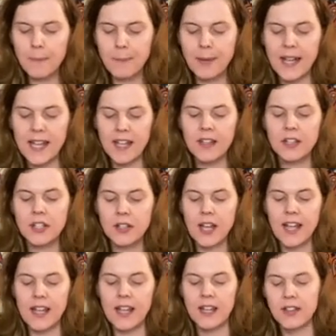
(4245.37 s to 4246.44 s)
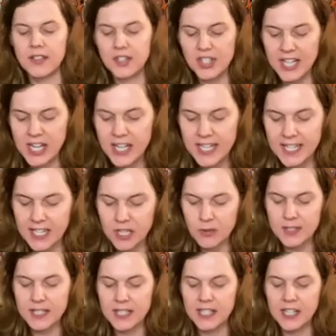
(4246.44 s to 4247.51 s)
But the Chariot here
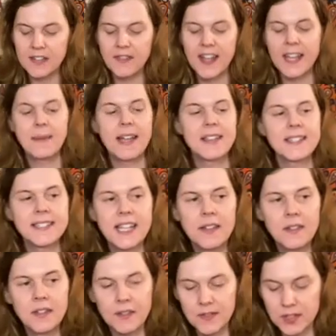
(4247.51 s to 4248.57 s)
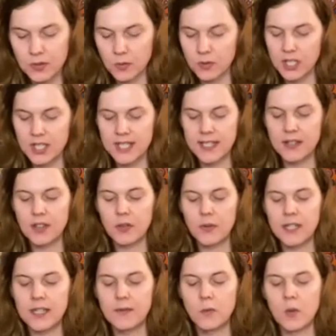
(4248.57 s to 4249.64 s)
was clarified by the Seven of Swords and the
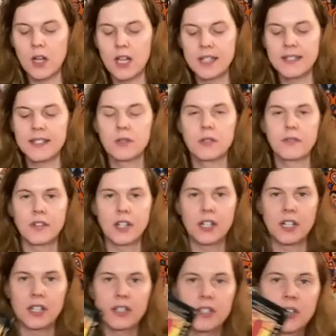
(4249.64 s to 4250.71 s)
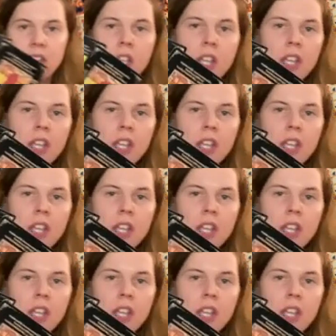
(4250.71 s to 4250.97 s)
Three of Wands in reverse.